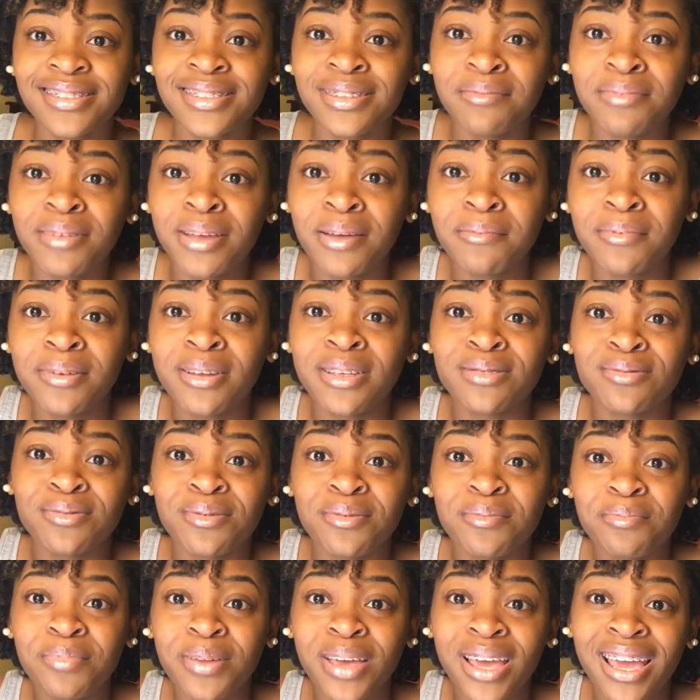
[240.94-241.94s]
Some companies
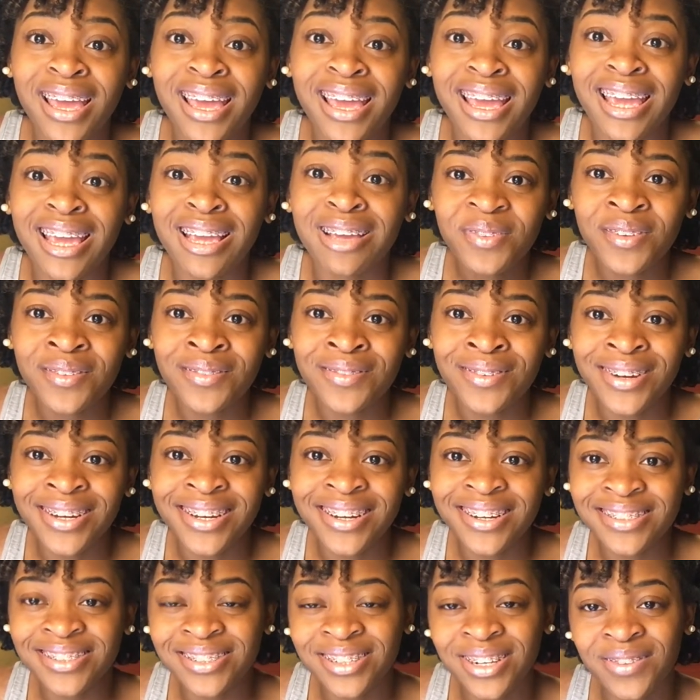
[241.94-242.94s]
will pay
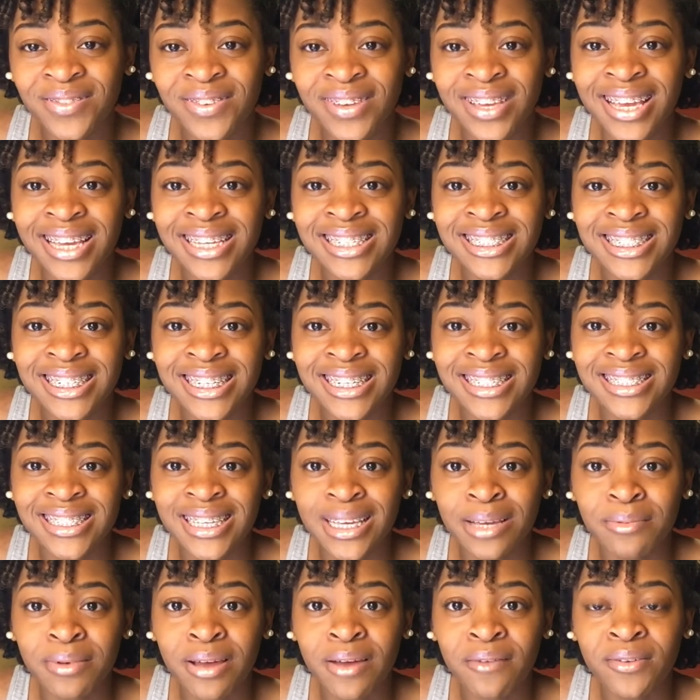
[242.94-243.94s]
your certification
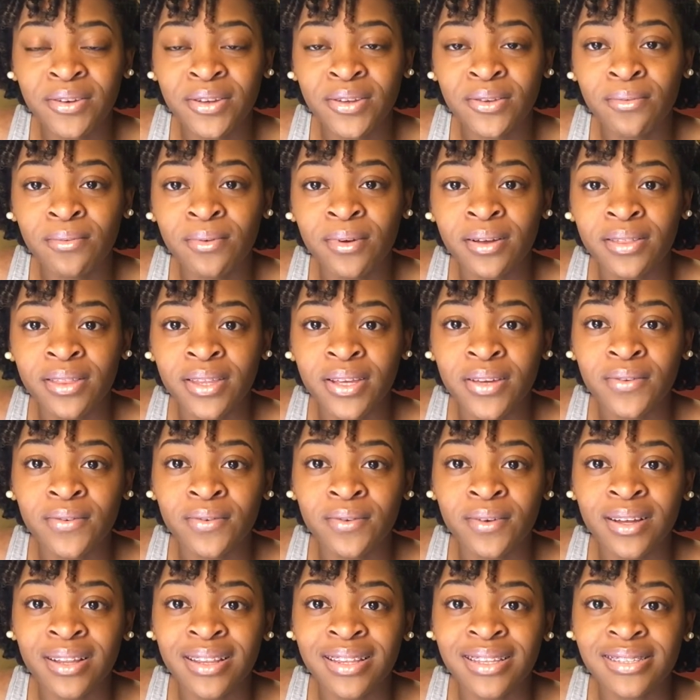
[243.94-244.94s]
exam after you've worked there
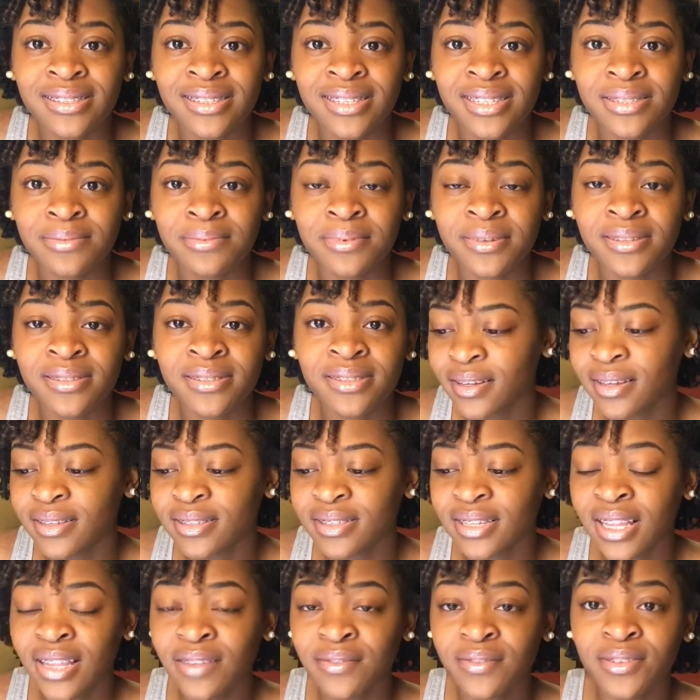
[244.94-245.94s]
for at least six months.
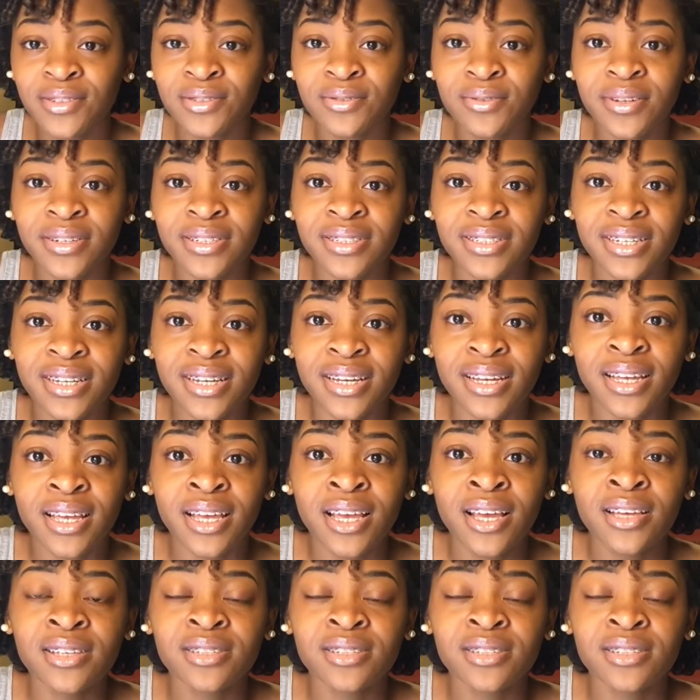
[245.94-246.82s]
So I live in Georgia.